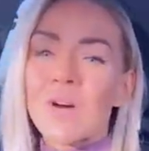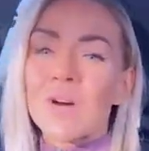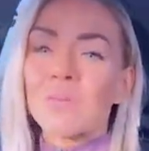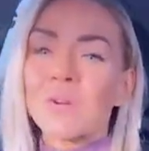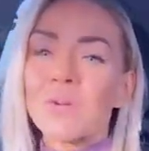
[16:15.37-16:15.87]

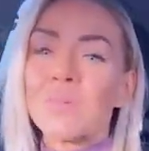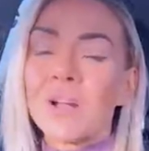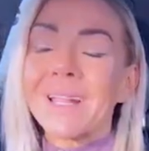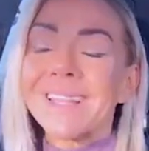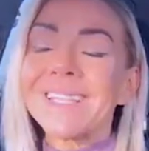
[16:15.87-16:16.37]
on where your
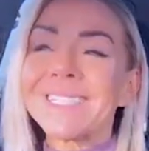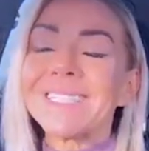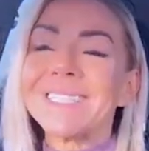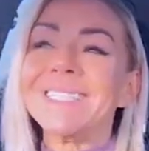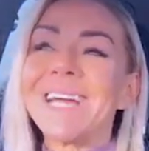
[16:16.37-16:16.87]
body thinks
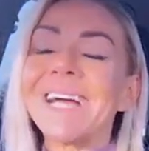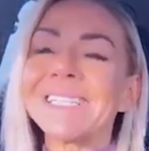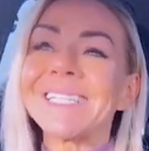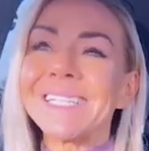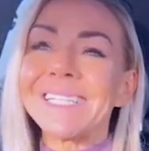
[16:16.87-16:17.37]
it's
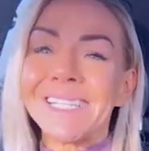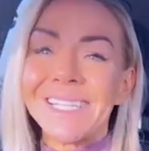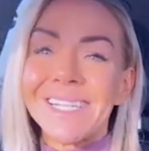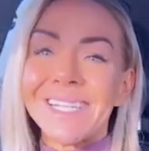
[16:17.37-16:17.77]
dying.